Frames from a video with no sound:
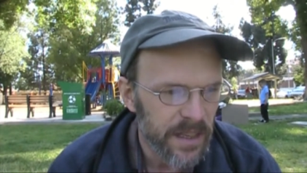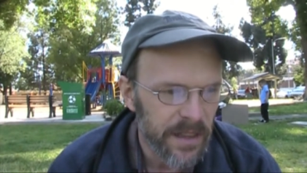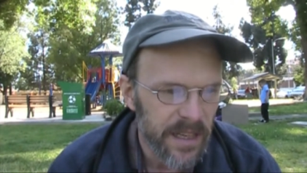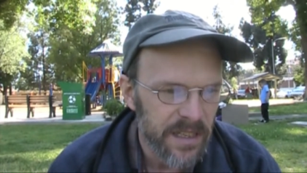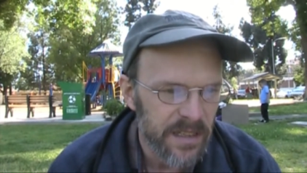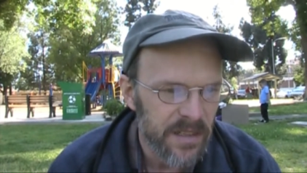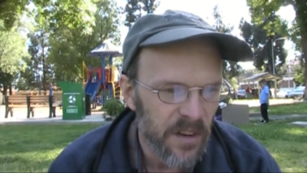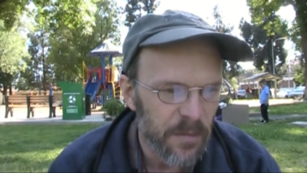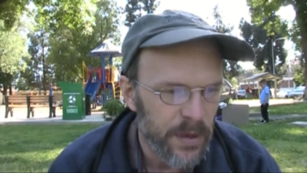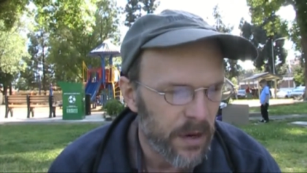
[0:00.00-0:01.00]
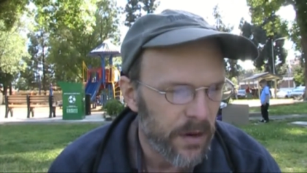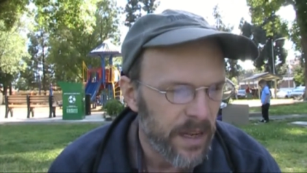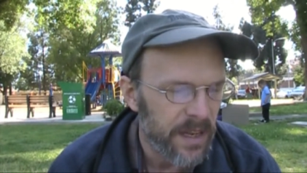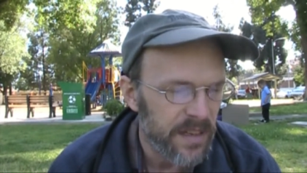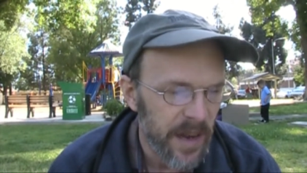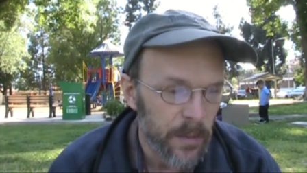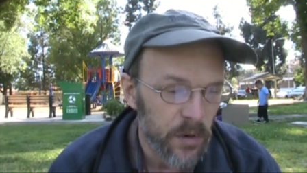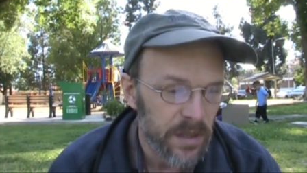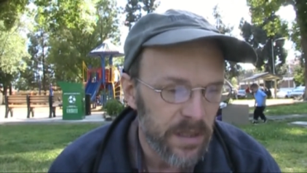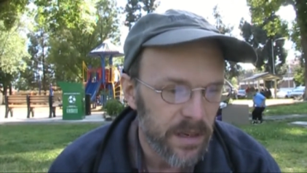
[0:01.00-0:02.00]
the lessons of purity and
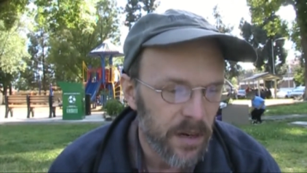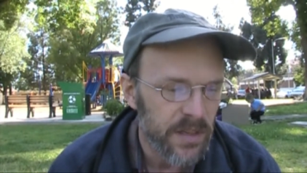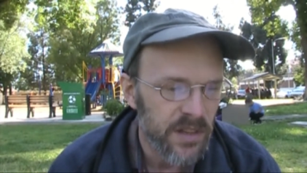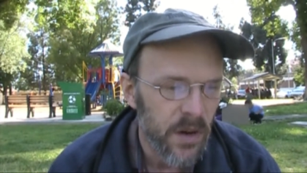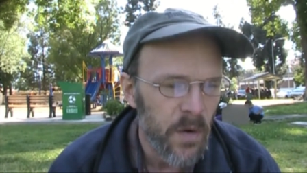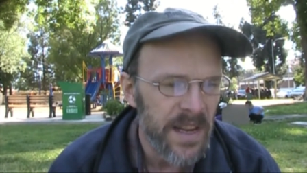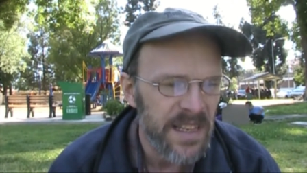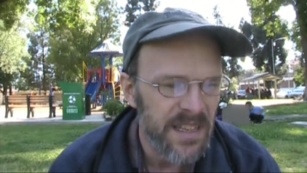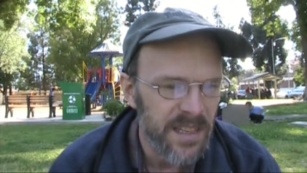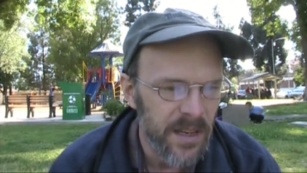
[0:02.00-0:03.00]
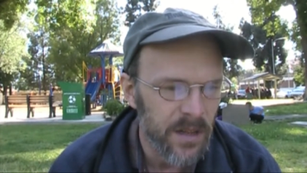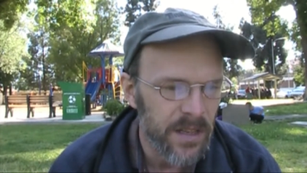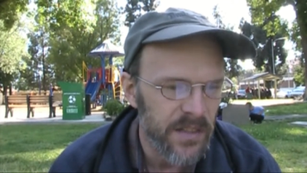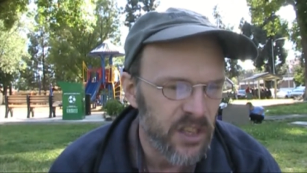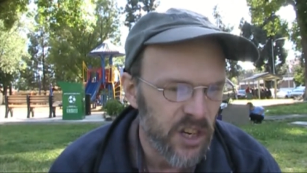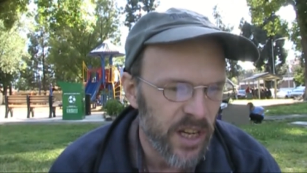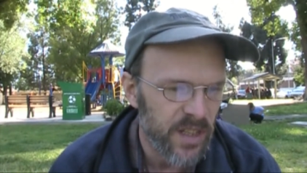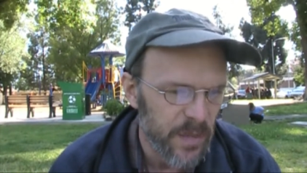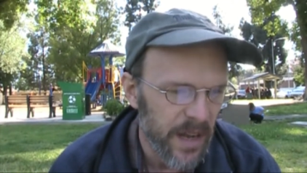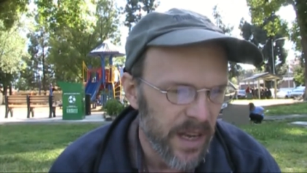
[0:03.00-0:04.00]
temperance are so instilled in the
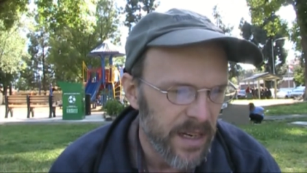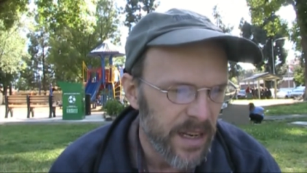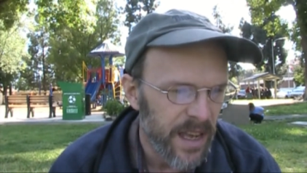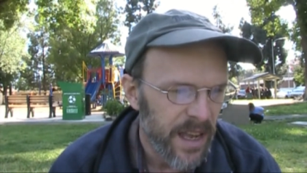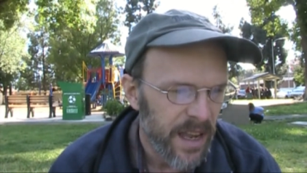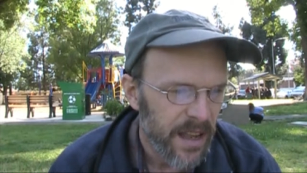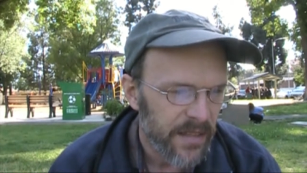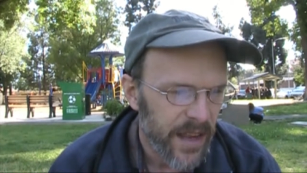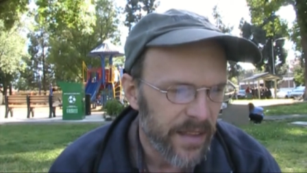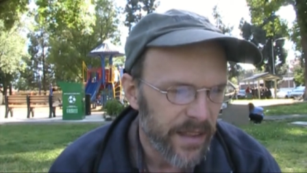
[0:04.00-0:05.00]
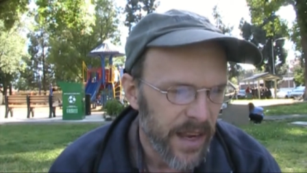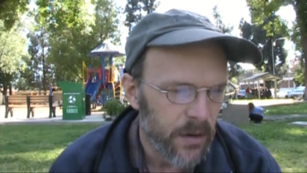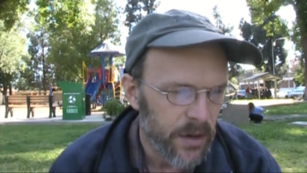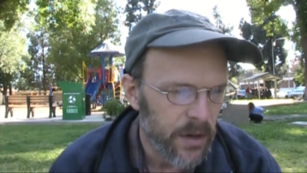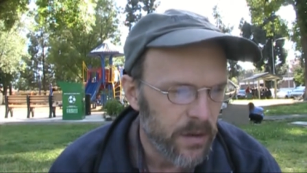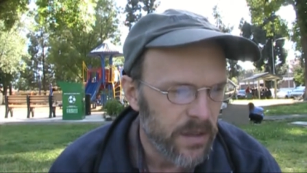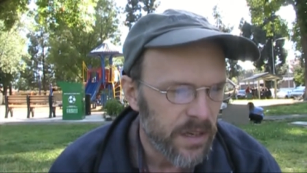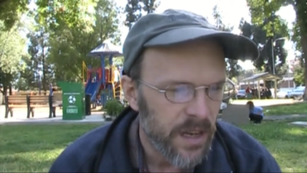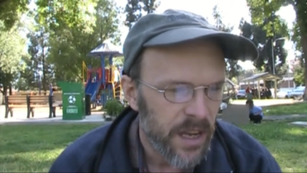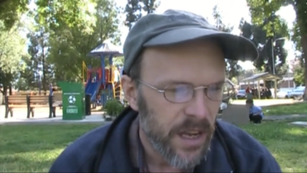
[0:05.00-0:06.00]
child's mind that in later
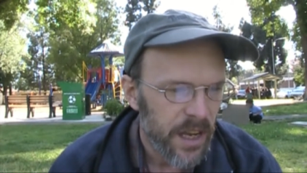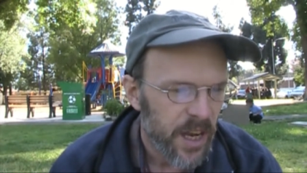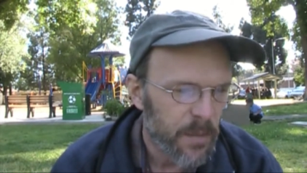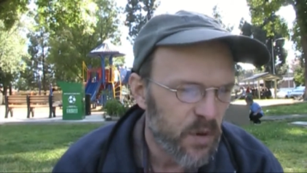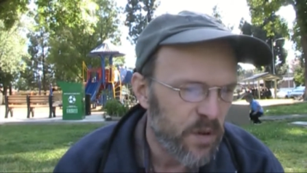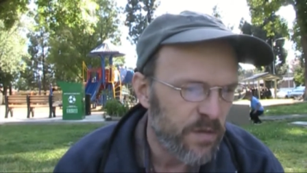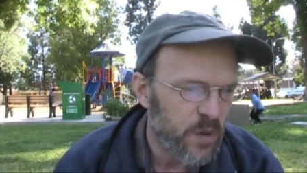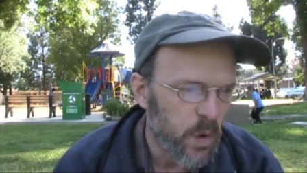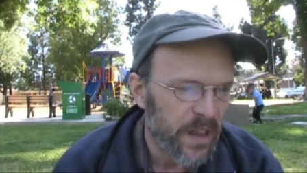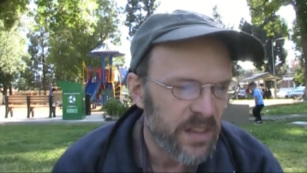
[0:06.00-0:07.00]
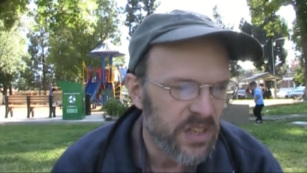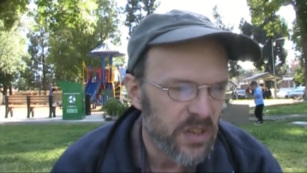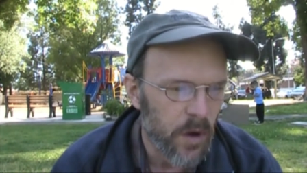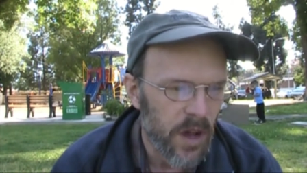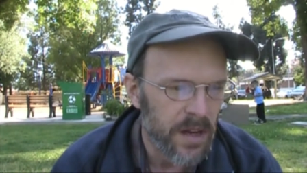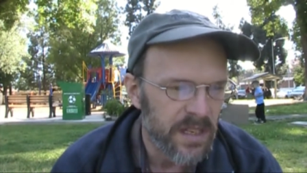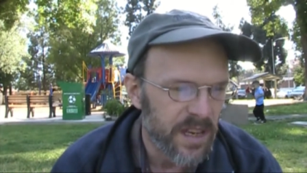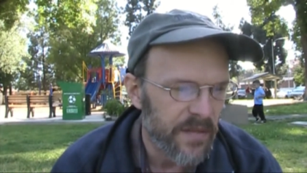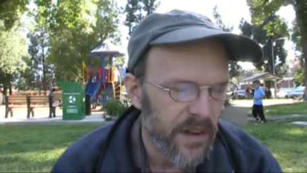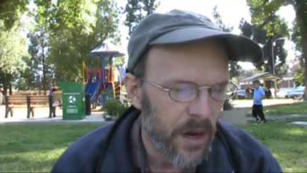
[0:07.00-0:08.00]
years, it proves one of the strongest
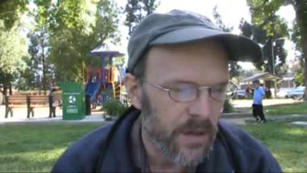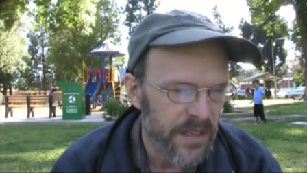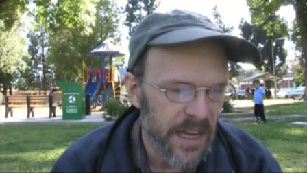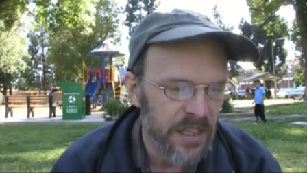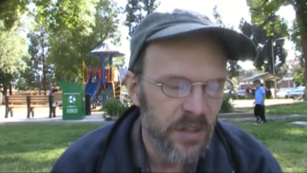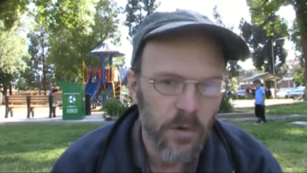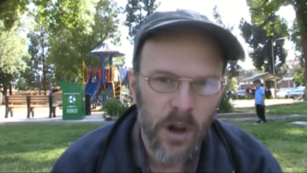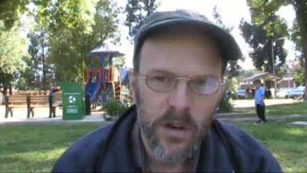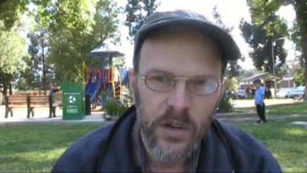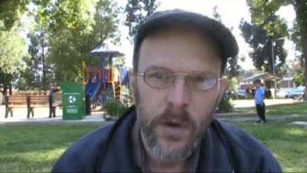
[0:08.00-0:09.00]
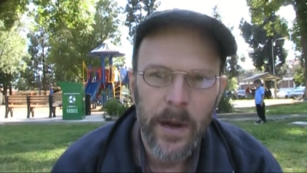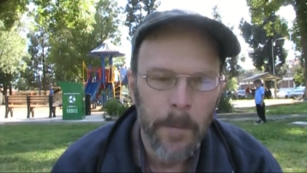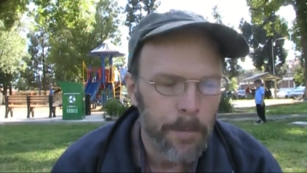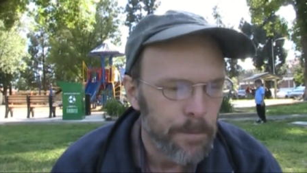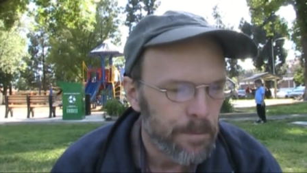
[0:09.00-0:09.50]
safeguards against wrongdoing.